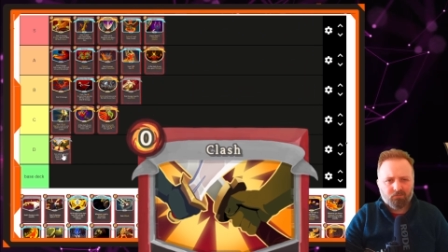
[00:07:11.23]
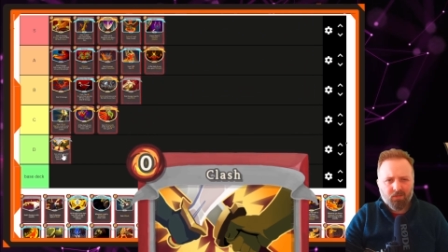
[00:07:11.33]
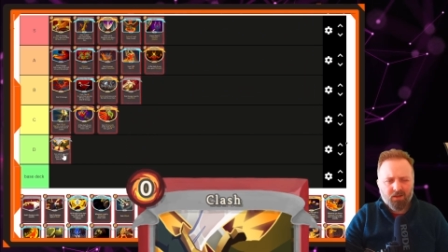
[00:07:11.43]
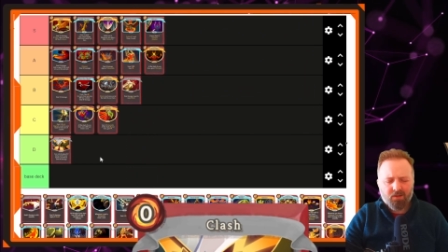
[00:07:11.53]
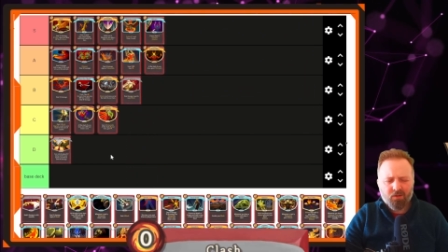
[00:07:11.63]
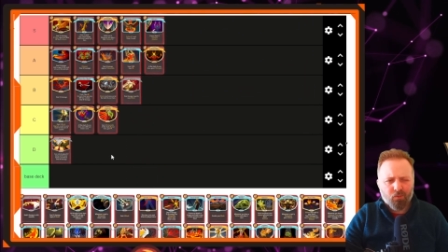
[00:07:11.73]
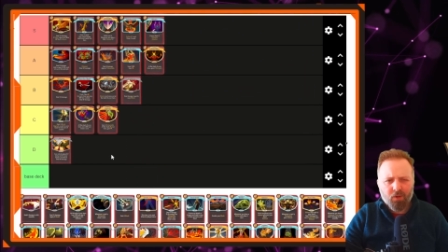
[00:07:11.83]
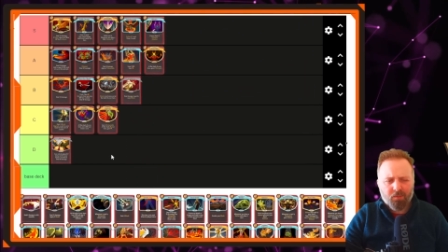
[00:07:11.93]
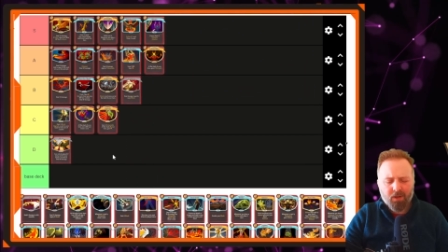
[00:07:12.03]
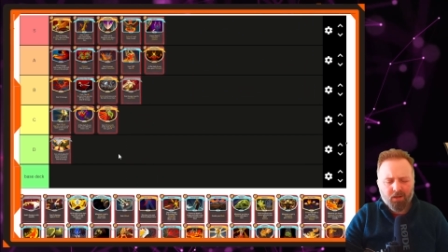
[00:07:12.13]
it's not
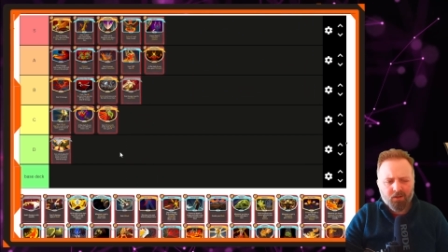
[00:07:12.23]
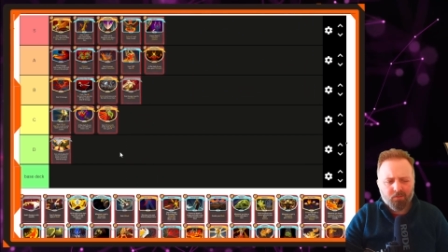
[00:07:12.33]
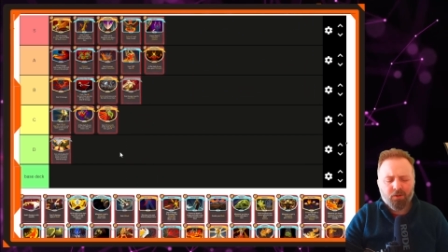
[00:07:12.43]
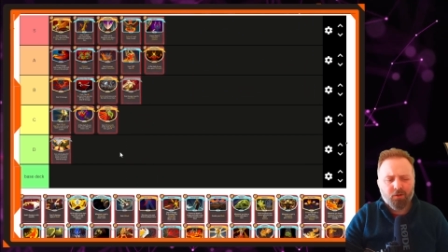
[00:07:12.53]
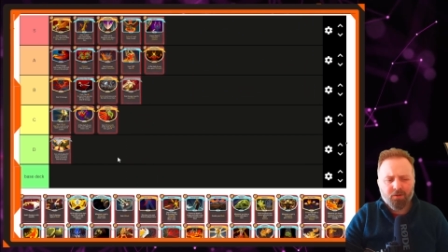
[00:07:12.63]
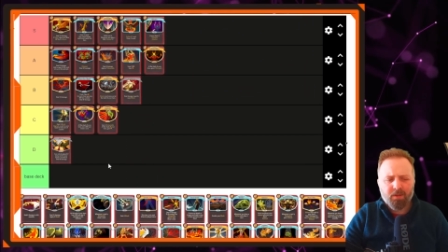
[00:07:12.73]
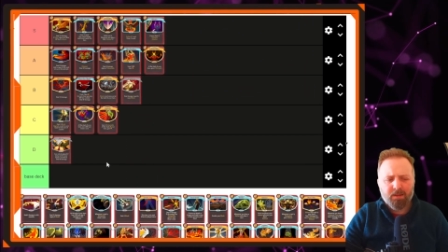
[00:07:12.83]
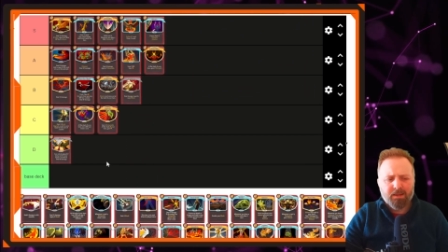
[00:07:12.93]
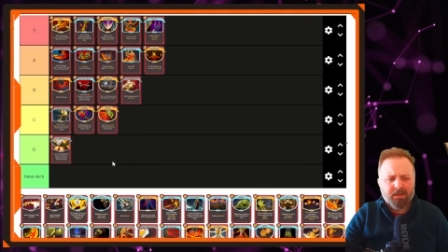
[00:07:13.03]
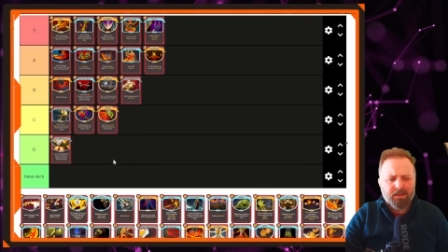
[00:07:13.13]
worth picking up, trust me.
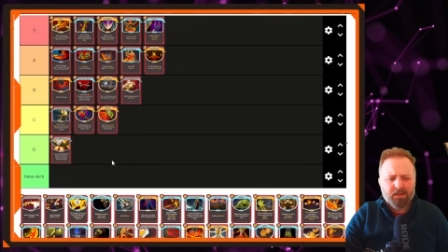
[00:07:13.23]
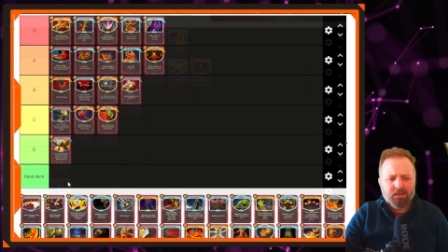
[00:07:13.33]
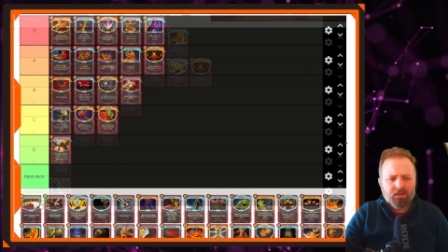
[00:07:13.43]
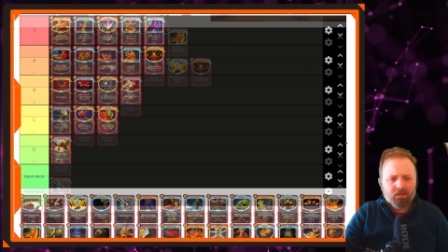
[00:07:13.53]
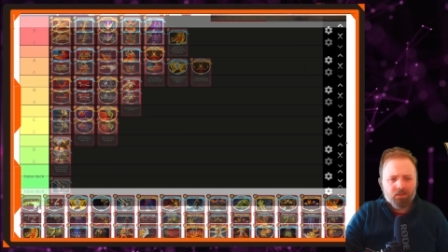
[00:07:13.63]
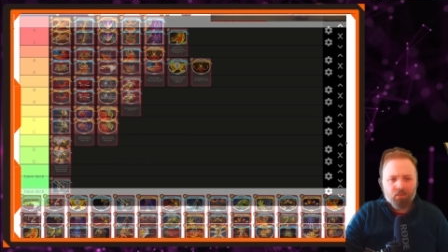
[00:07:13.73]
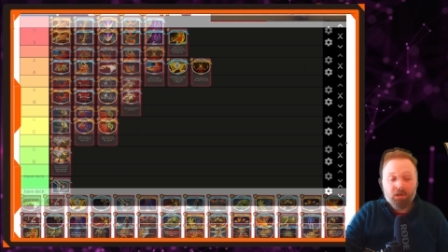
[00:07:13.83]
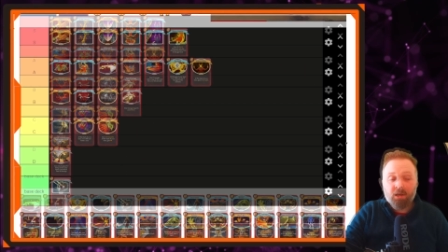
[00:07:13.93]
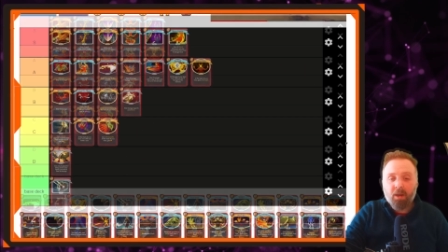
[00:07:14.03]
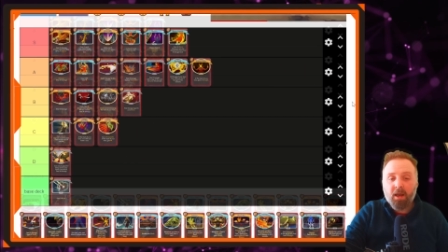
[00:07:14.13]
And
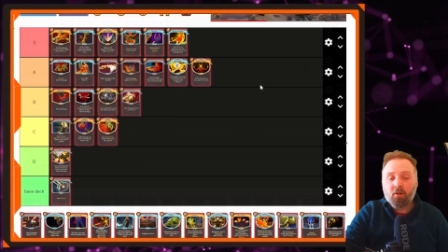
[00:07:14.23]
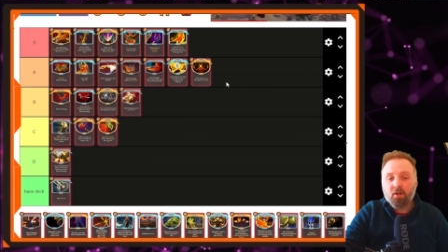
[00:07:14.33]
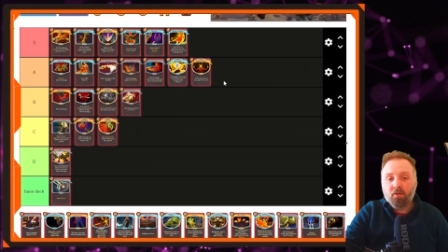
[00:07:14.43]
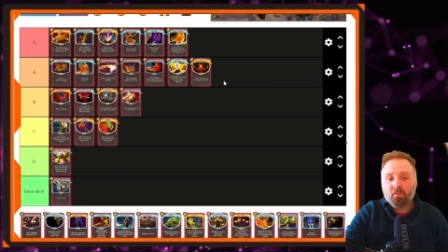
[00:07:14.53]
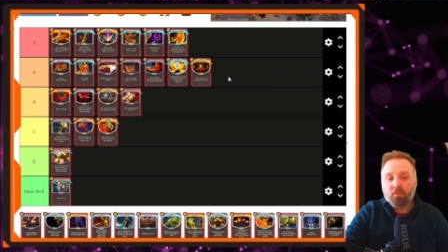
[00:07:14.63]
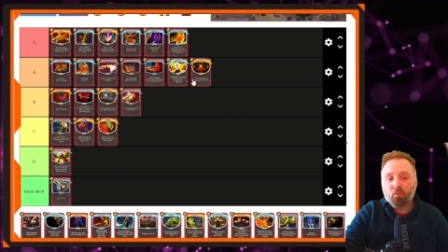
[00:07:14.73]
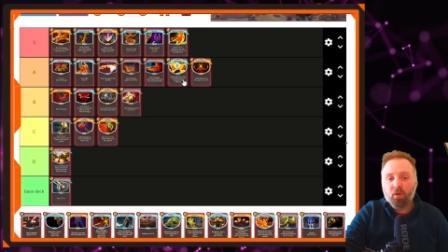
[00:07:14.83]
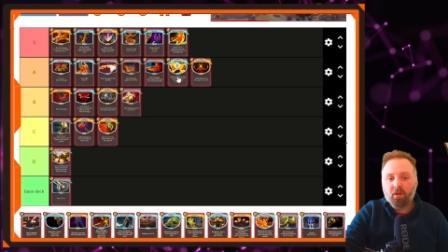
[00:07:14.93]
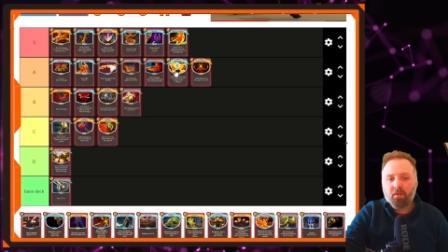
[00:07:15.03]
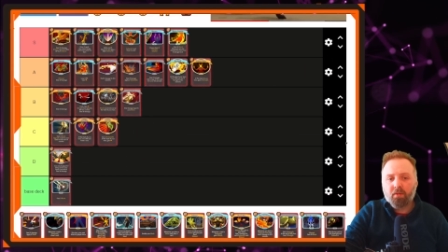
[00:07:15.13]
you pair it up
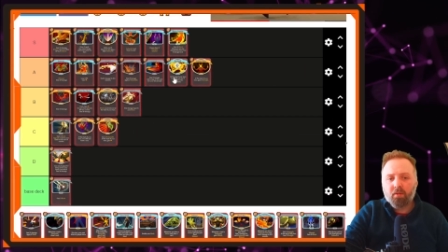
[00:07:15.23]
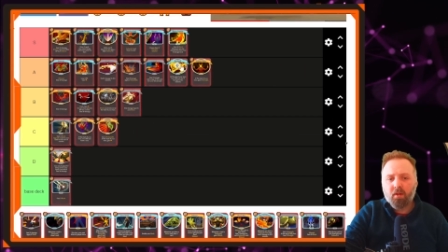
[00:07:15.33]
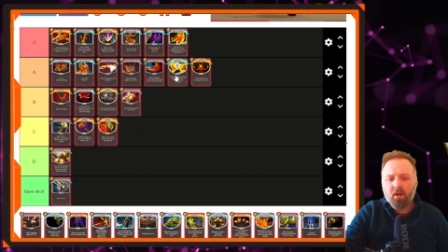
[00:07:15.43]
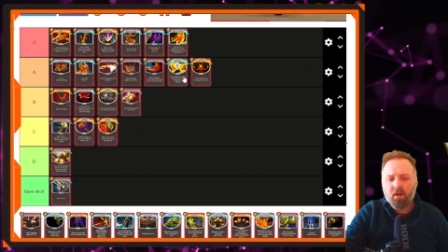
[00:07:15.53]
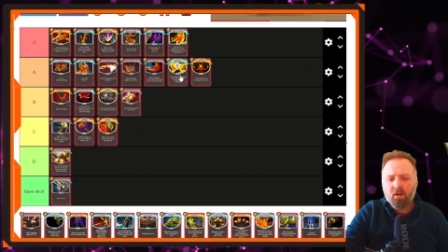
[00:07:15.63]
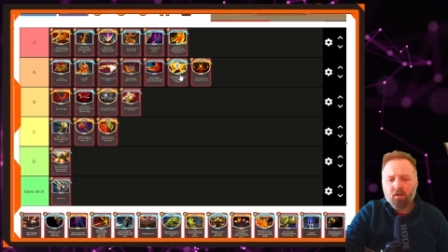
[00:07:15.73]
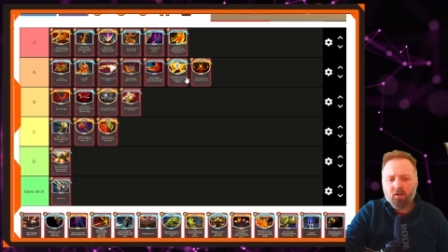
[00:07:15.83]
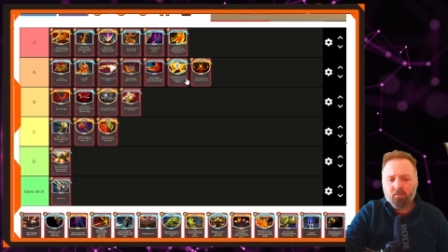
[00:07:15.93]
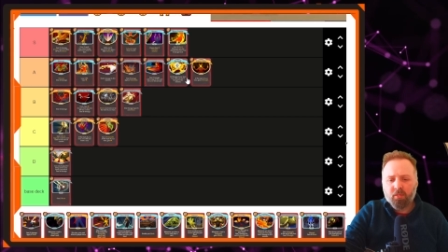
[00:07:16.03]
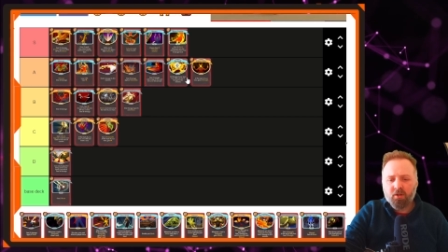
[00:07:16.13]
with
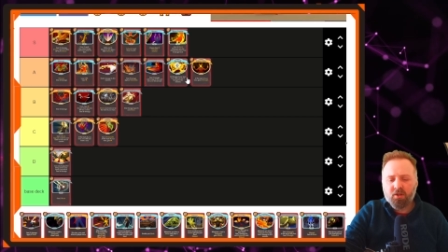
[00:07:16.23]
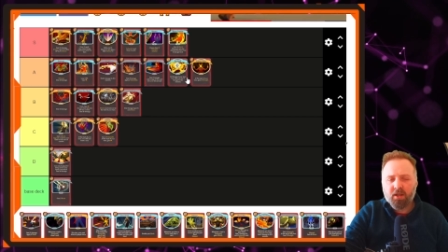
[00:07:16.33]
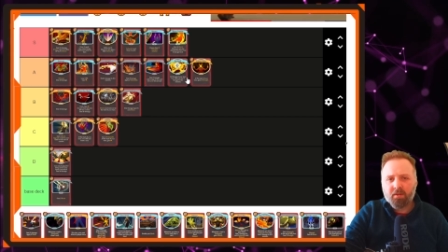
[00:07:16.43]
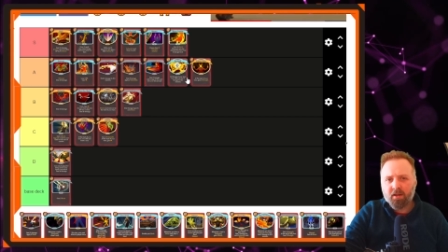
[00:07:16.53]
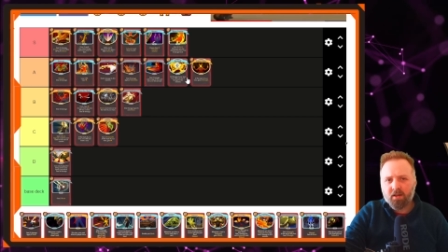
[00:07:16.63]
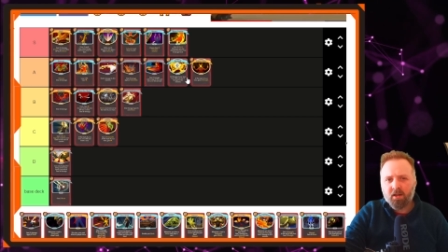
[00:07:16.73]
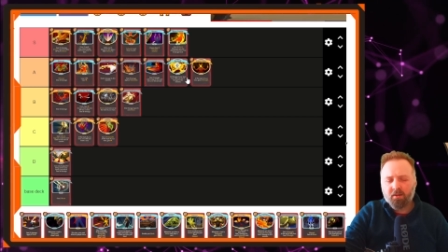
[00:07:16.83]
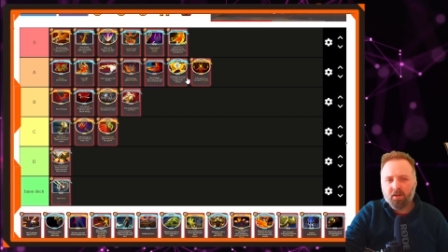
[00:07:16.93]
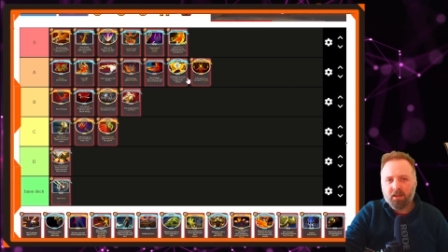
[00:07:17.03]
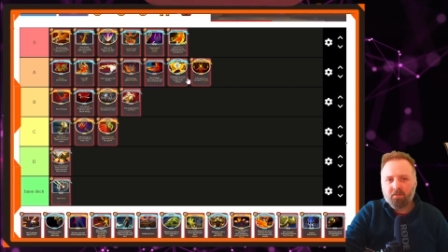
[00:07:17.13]
Combust and that card
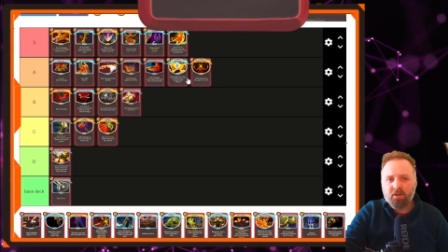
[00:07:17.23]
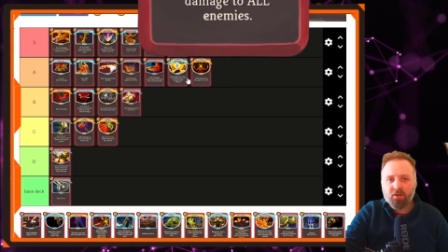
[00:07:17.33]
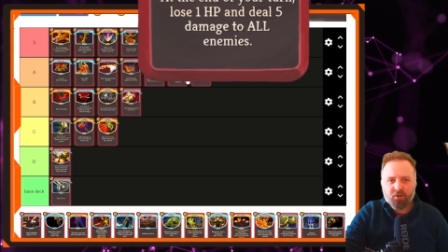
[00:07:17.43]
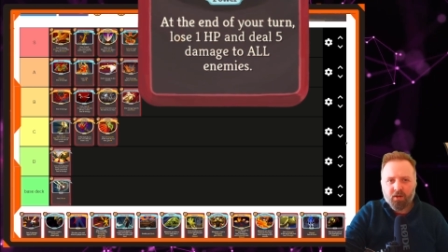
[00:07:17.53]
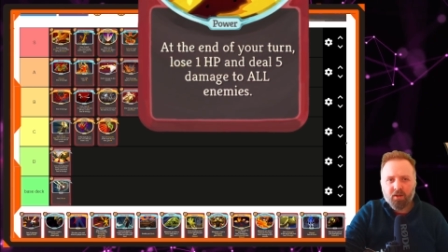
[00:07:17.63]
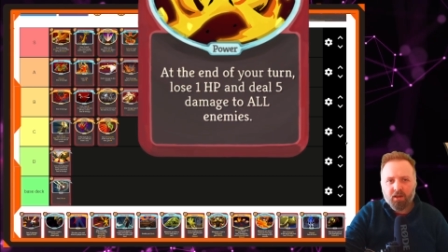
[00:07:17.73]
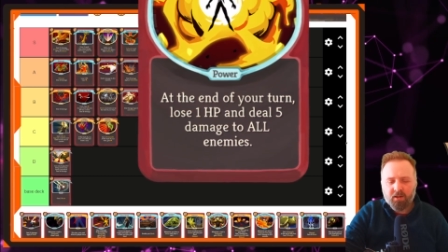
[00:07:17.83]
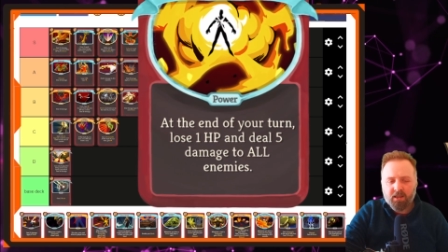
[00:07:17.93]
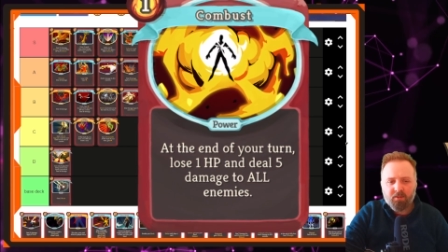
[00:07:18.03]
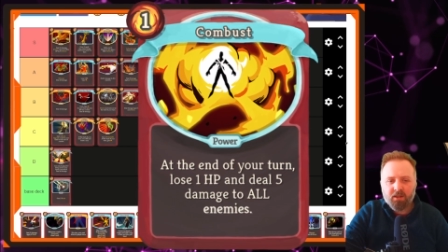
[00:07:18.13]
that gives you strength every
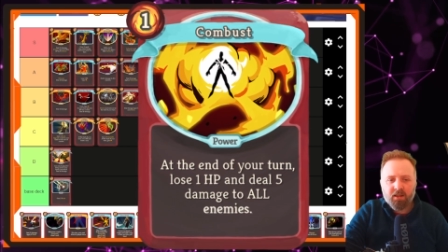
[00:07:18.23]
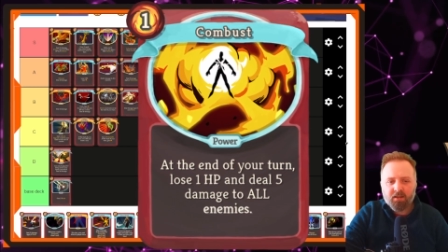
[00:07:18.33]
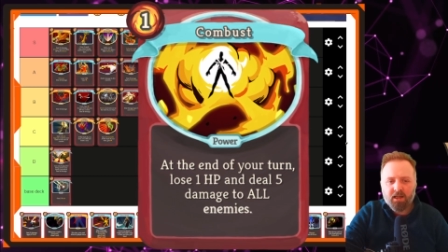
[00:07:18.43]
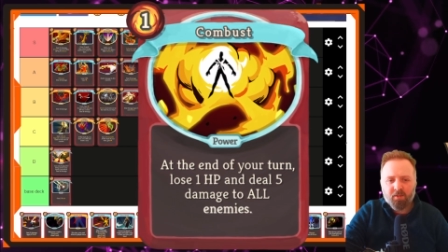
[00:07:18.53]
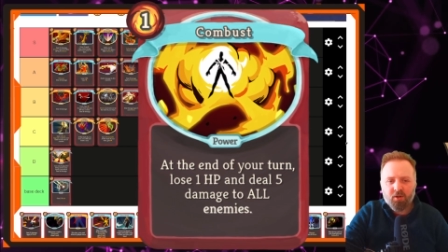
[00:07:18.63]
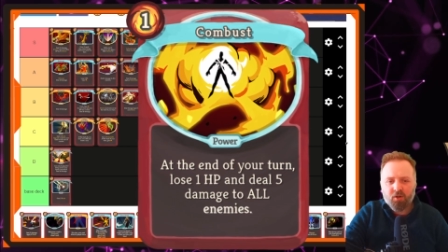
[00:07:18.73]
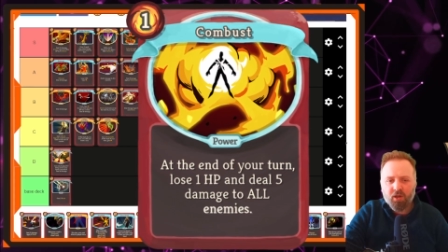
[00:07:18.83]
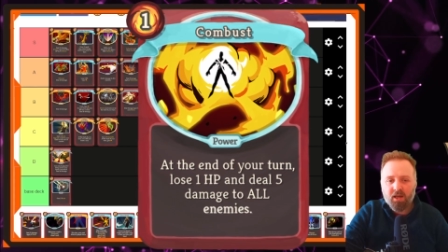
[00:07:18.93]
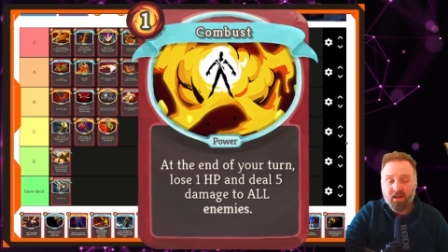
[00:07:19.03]
time you take damage,